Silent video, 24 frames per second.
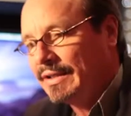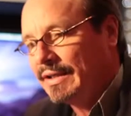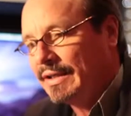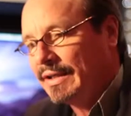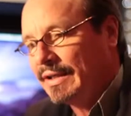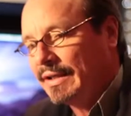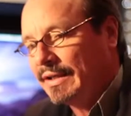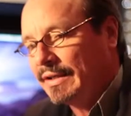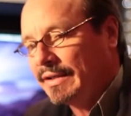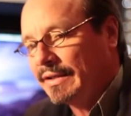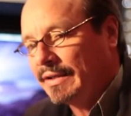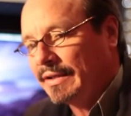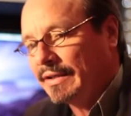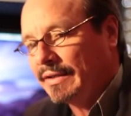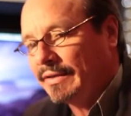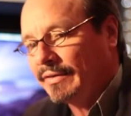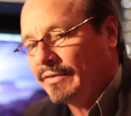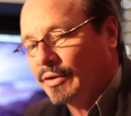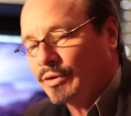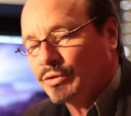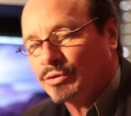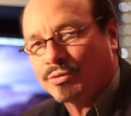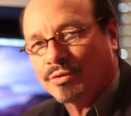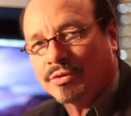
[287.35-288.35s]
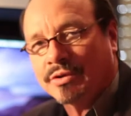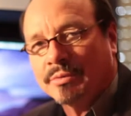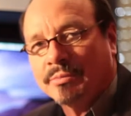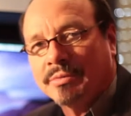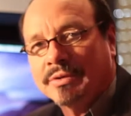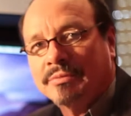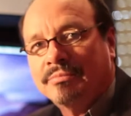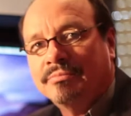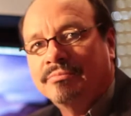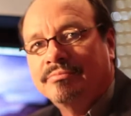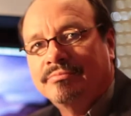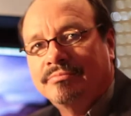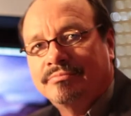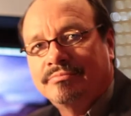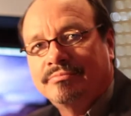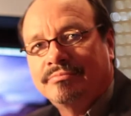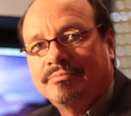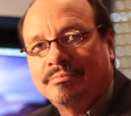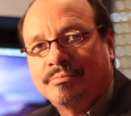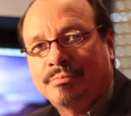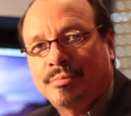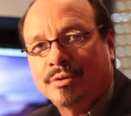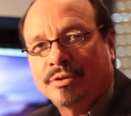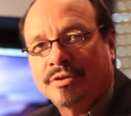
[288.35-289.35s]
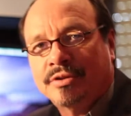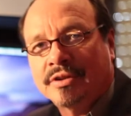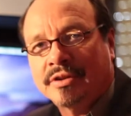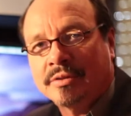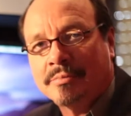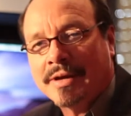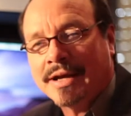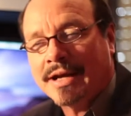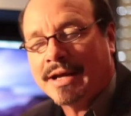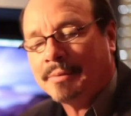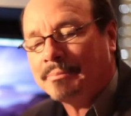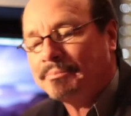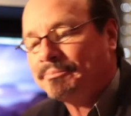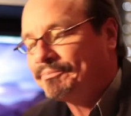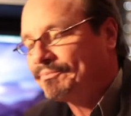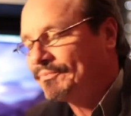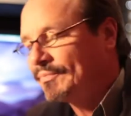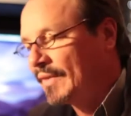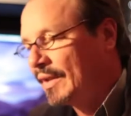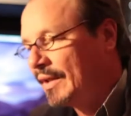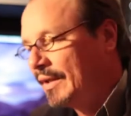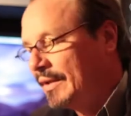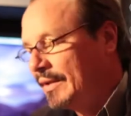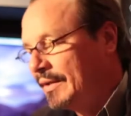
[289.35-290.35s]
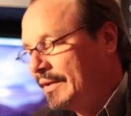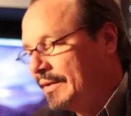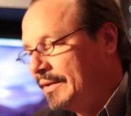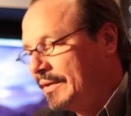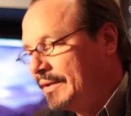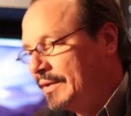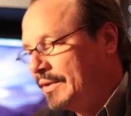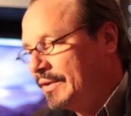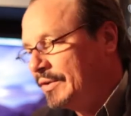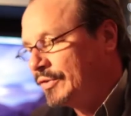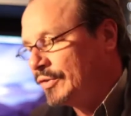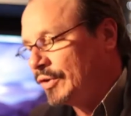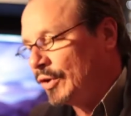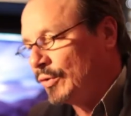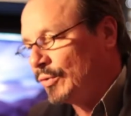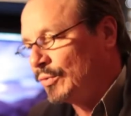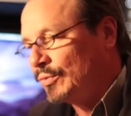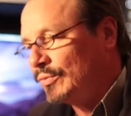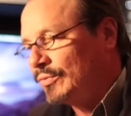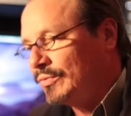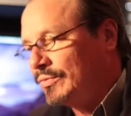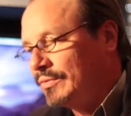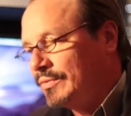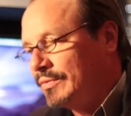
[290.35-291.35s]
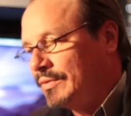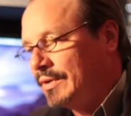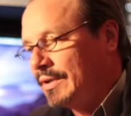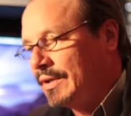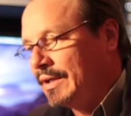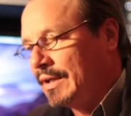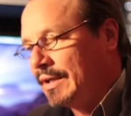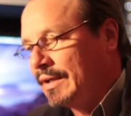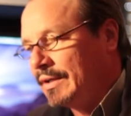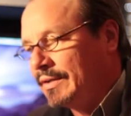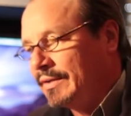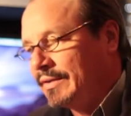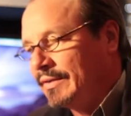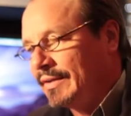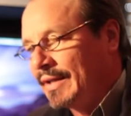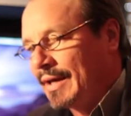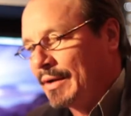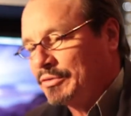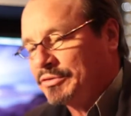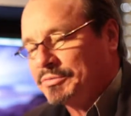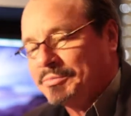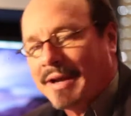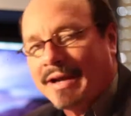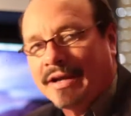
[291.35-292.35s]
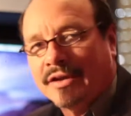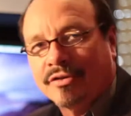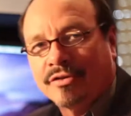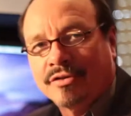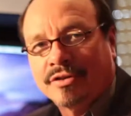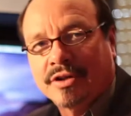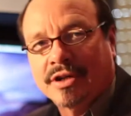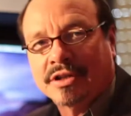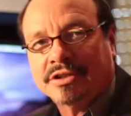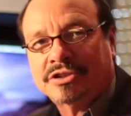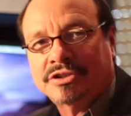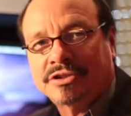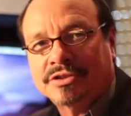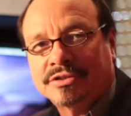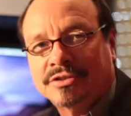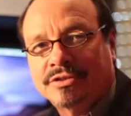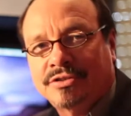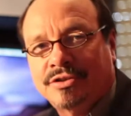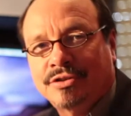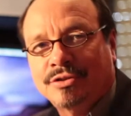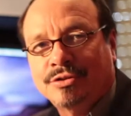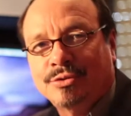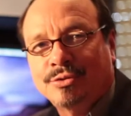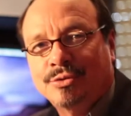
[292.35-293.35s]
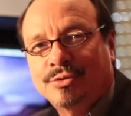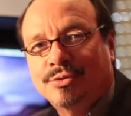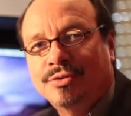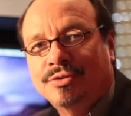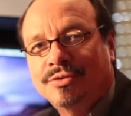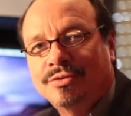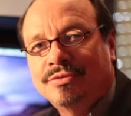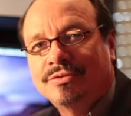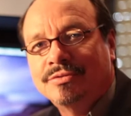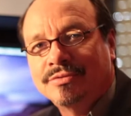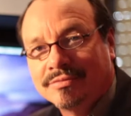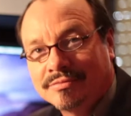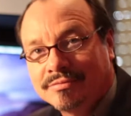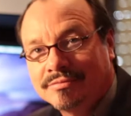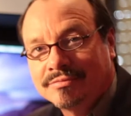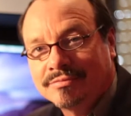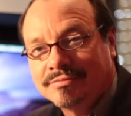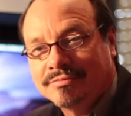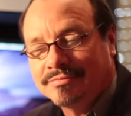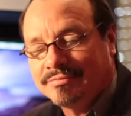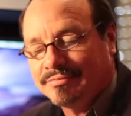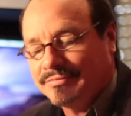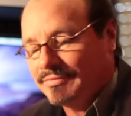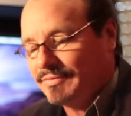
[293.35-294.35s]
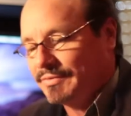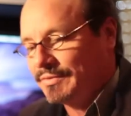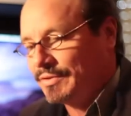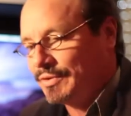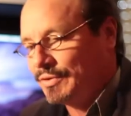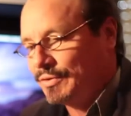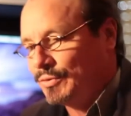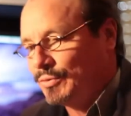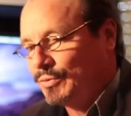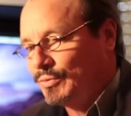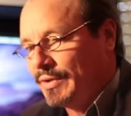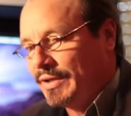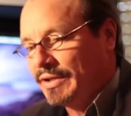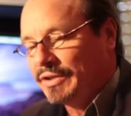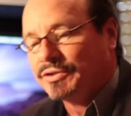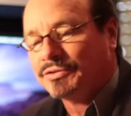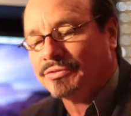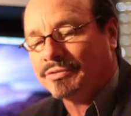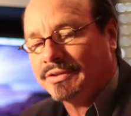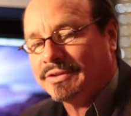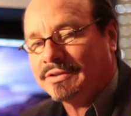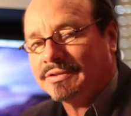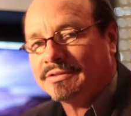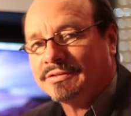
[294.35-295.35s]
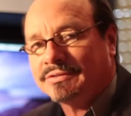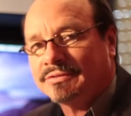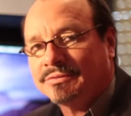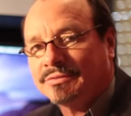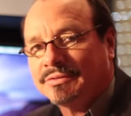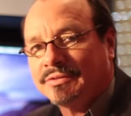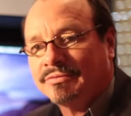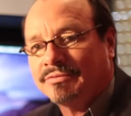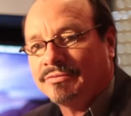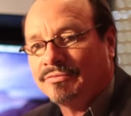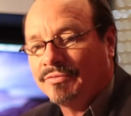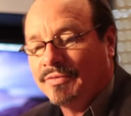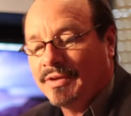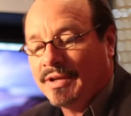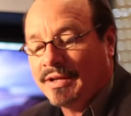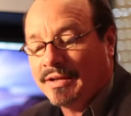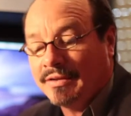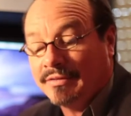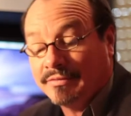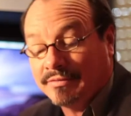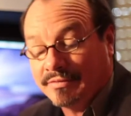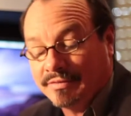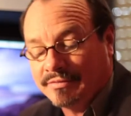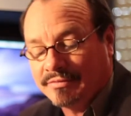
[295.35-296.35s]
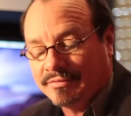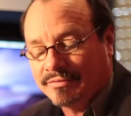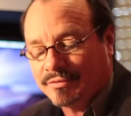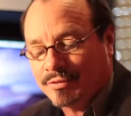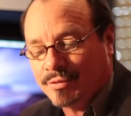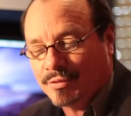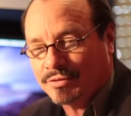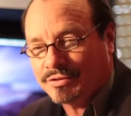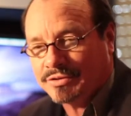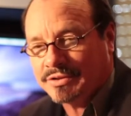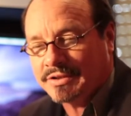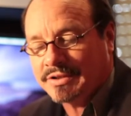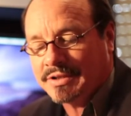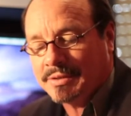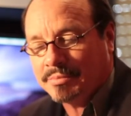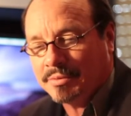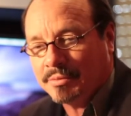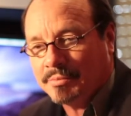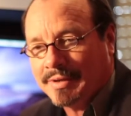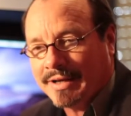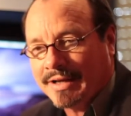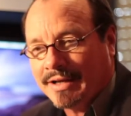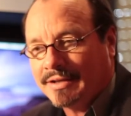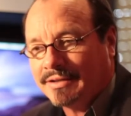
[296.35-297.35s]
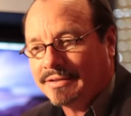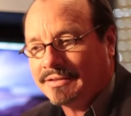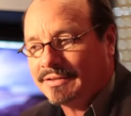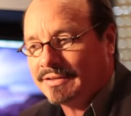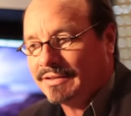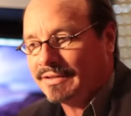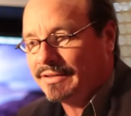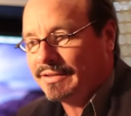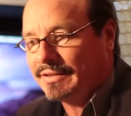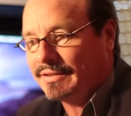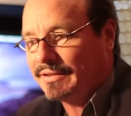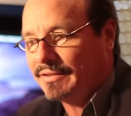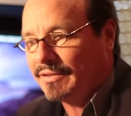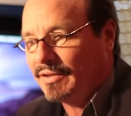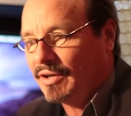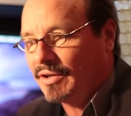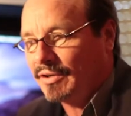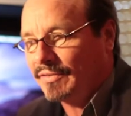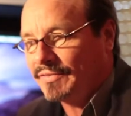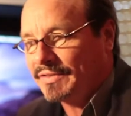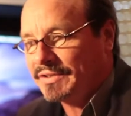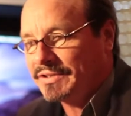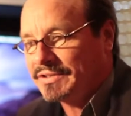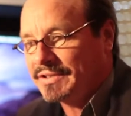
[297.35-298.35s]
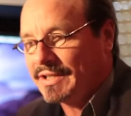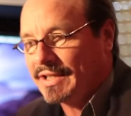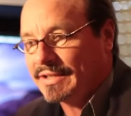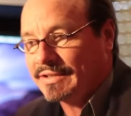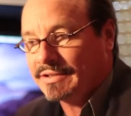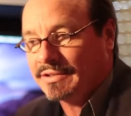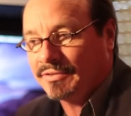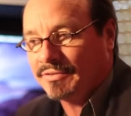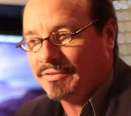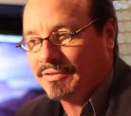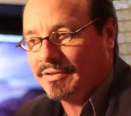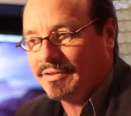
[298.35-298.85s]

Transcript: and those were going to be put to the map. So that was my introduction to Israel, and of course the Temple Mount, and all of these things.